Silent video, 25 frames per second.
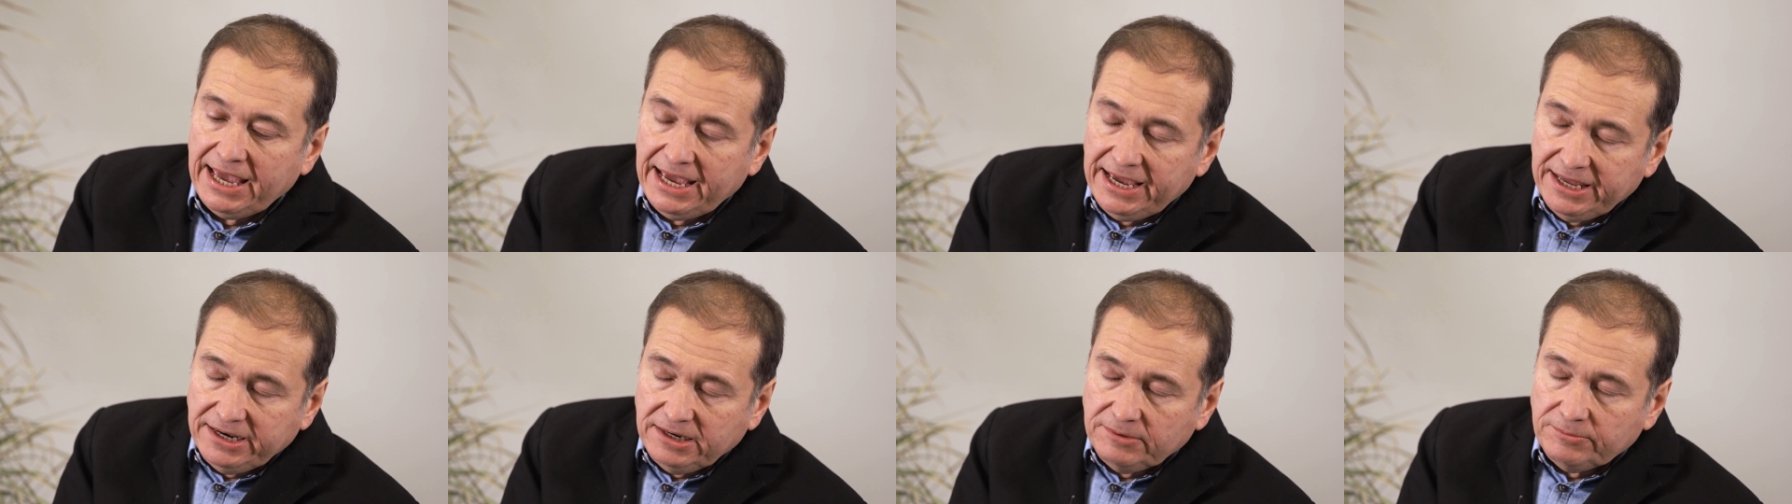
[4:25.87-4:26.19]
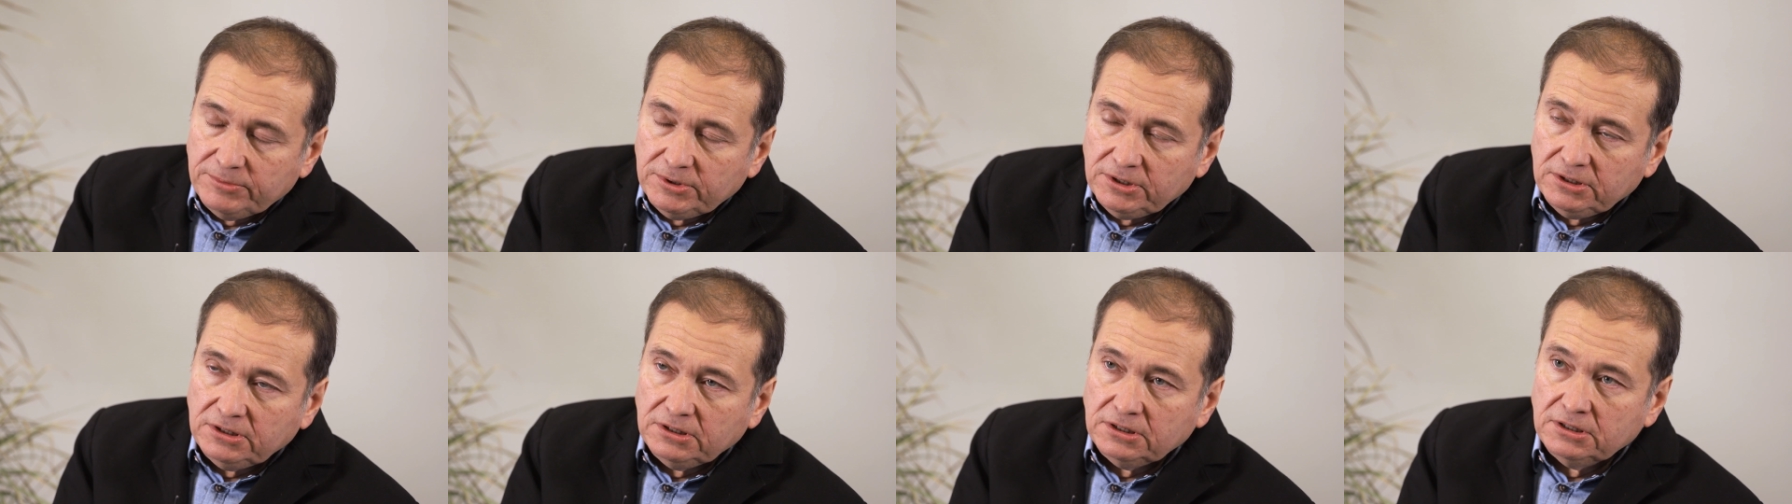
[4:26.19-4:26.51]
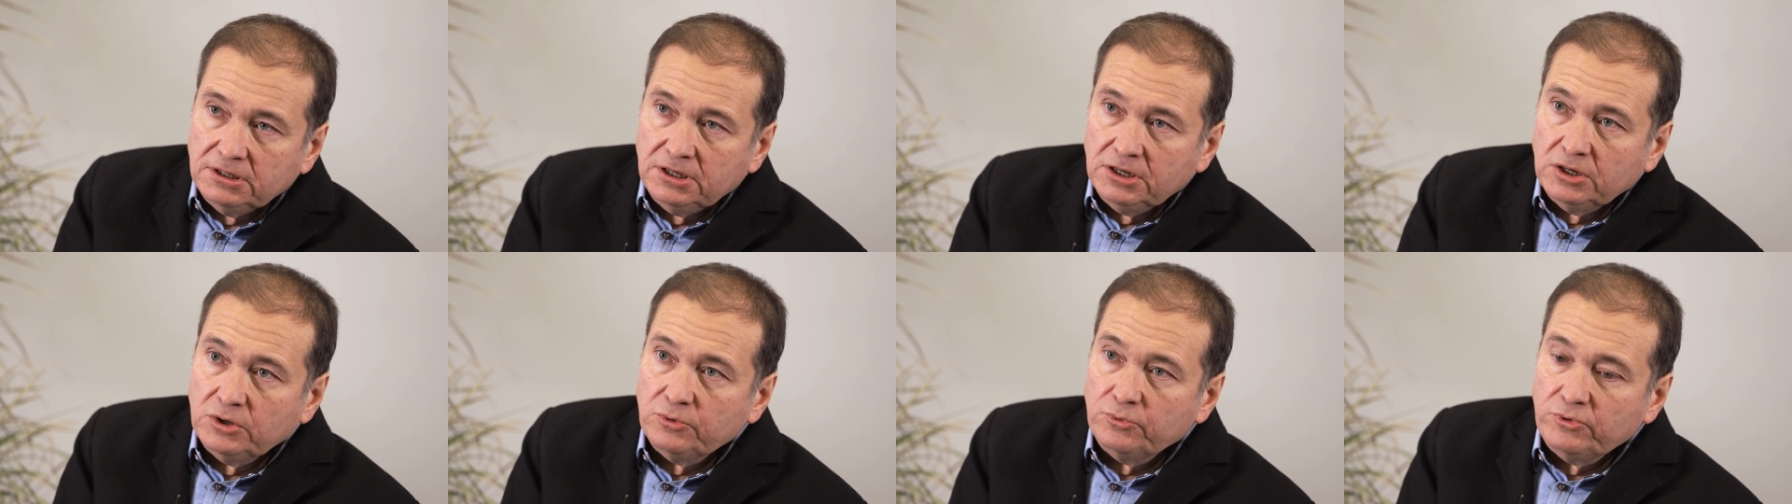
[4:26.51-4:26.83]

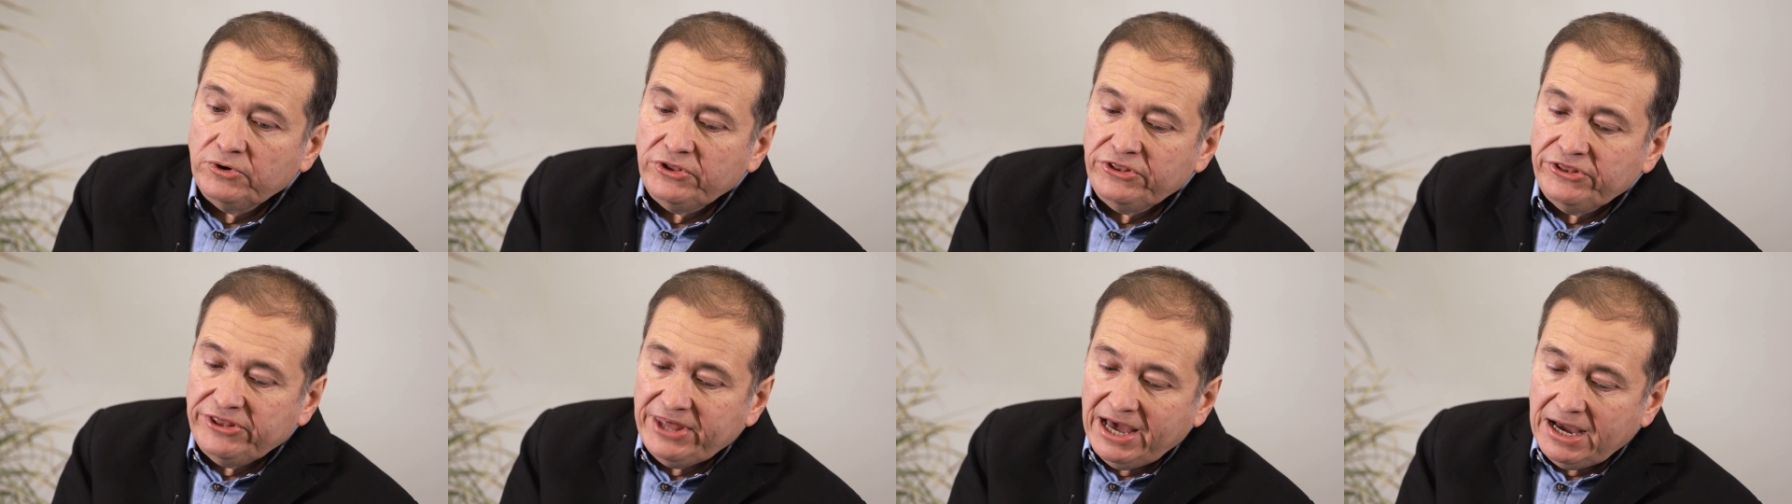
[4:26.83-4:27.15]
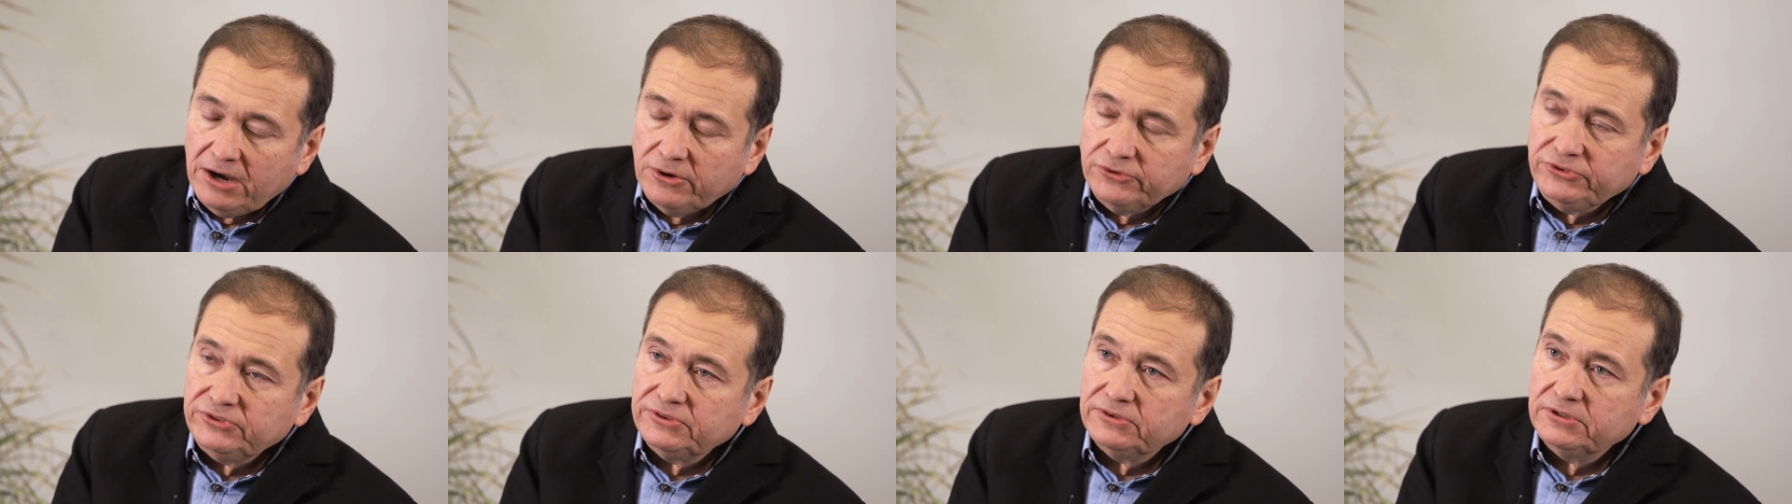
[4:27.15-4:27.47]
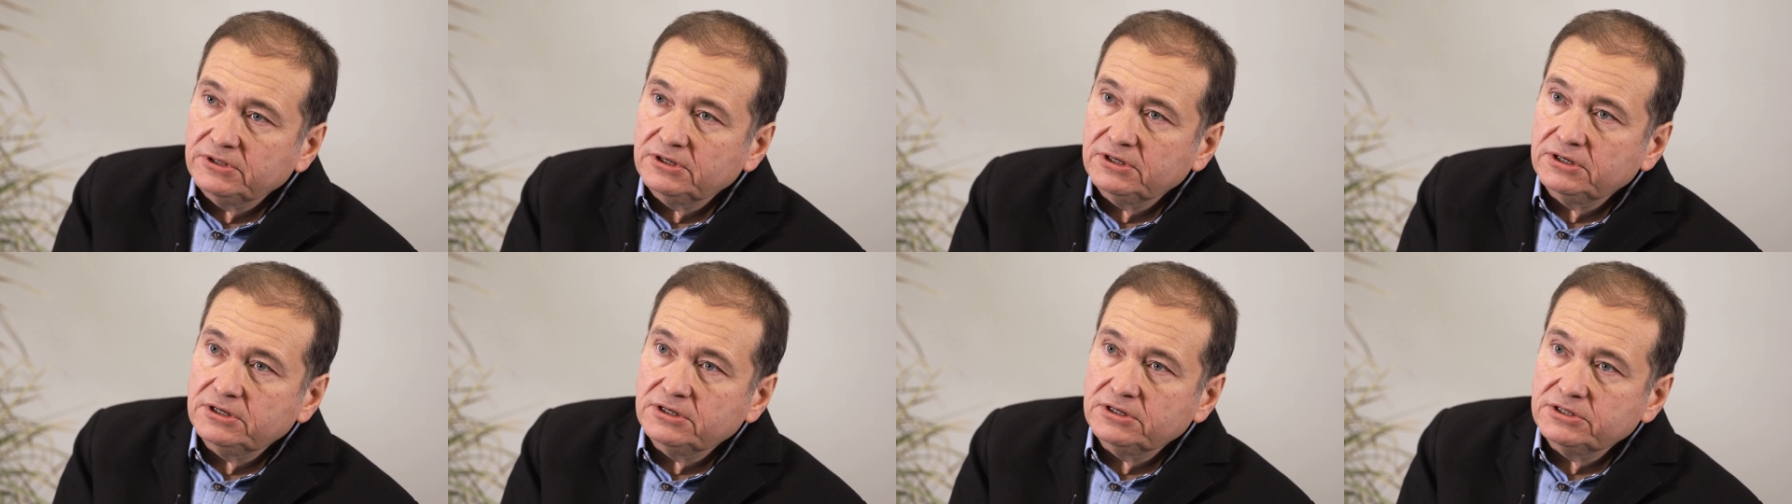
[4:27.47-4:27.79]
animal without